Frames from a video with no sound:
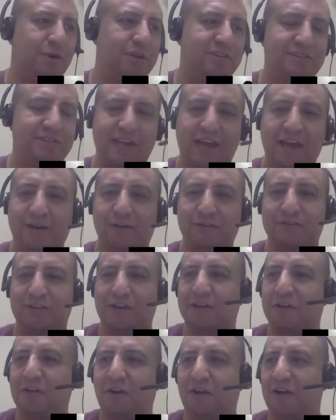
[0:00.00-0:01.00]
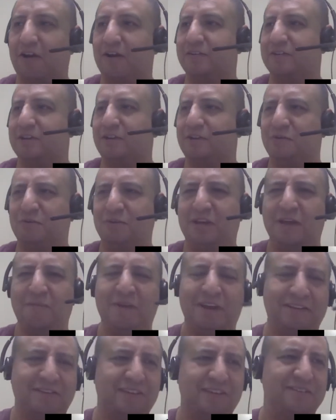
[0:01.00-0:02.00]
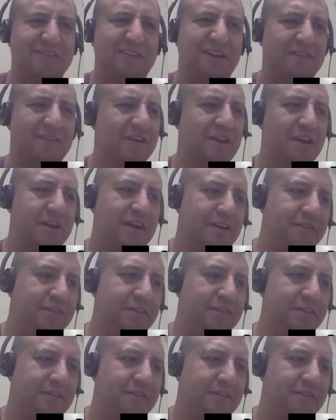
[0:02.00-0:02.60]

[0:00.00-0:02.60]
put sales on cards and do gimmicks and stuff,